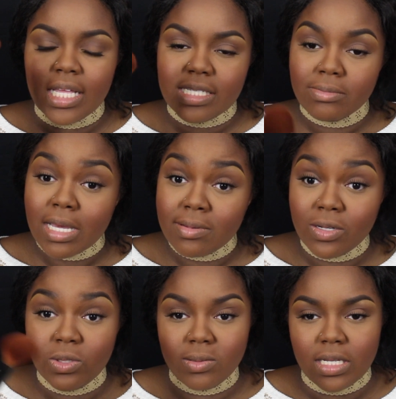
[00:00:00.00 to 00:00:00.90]
Sometimes
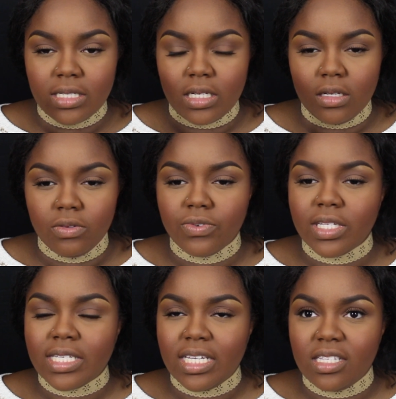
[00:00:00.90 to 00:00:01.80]
I do, sometimes I don't. For
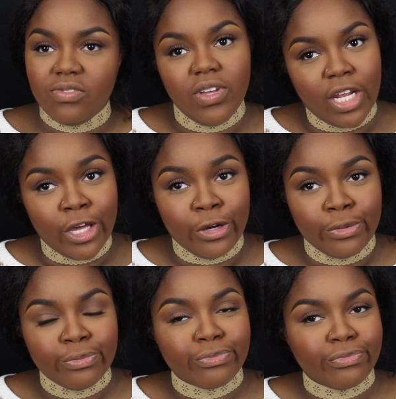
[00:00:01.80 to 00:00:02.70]
the sake of this
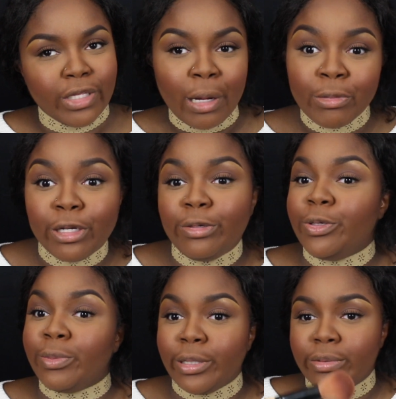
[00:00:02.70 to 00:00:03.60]
video, I'm going to
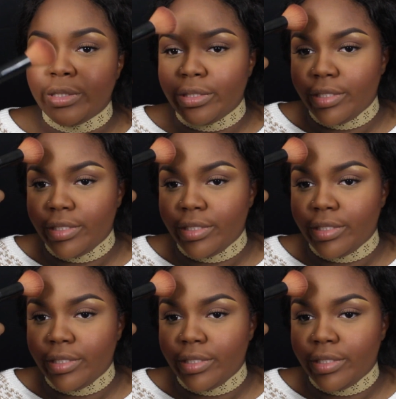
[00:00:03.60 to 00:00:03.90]
do the most.